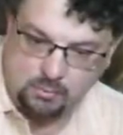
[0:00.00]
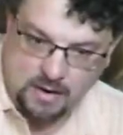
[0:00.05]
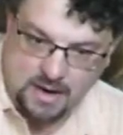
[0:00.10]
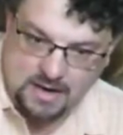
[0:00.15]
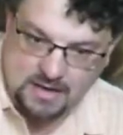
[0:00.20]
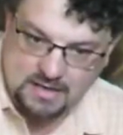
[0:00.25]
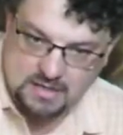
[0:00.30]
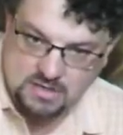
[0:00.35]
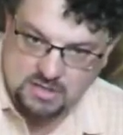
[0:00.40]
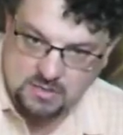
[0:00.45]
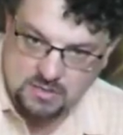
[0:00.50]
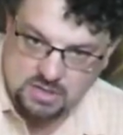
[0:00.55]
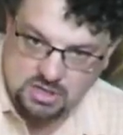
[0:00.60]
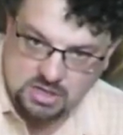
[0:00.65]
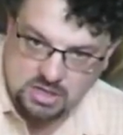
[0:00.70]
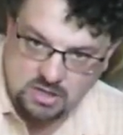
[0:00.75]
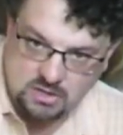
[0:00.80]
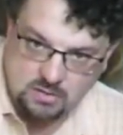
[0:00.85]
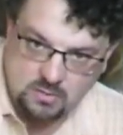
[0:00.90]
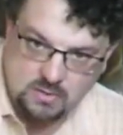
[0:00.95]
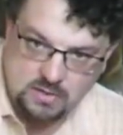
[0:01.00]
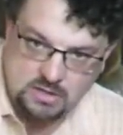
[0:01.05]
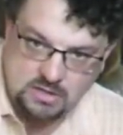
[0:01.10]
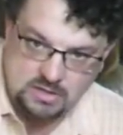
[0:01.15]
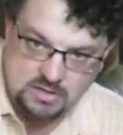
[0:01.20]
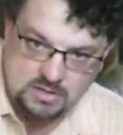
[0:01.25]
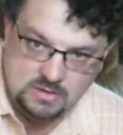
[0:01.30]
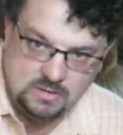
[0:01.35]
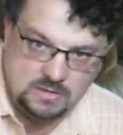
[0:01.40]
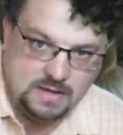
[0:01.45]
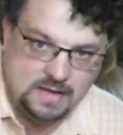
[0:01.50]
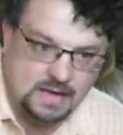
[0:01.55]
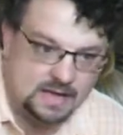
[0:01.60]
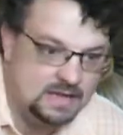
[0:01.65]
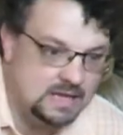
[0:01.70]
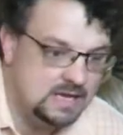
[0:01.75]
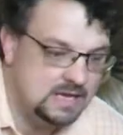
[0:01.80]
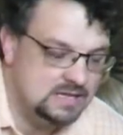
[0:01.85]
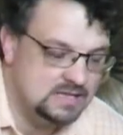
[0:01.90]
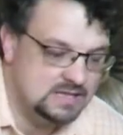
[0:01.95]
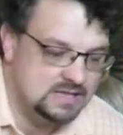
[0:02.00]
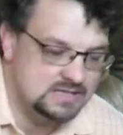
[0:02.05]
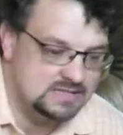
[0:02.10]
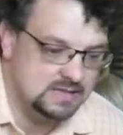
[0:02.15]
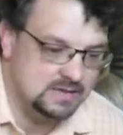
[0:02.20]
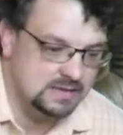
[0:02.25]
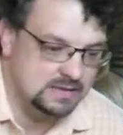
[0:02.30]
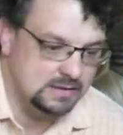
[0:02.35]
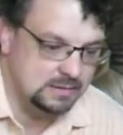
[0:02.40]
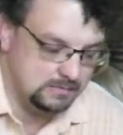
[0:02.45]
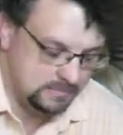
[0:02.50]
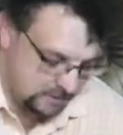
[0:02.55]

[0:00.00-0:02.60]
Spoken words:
right into each other when you do that. It takes a little